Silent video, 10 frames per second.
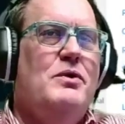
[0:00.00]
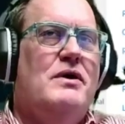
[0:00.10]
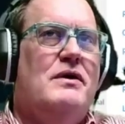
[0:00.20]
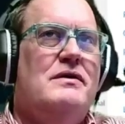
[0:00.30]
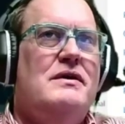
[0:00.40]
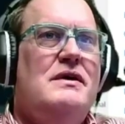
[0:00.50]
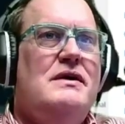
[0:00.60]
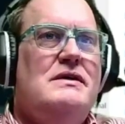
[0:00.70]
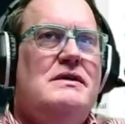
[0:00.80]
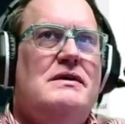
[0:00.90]

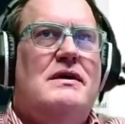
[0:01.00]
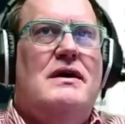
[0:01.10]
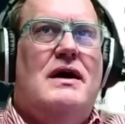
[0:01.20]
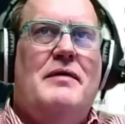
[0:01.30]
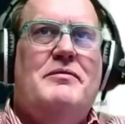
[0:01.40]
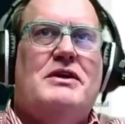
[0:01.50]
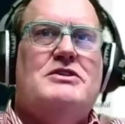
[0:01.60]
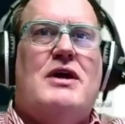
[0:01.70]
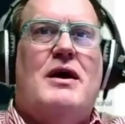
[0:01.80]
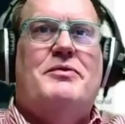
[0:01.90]
going to
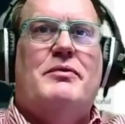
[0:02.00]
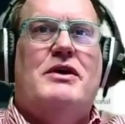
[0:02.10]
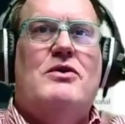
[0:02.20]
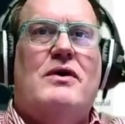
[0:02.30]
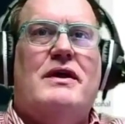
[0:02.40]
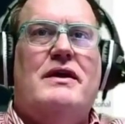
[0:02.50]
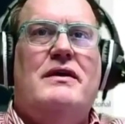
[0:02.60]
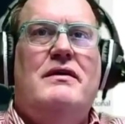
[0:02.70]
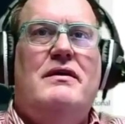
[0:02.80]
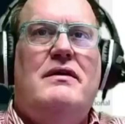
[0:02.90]
stop the recording.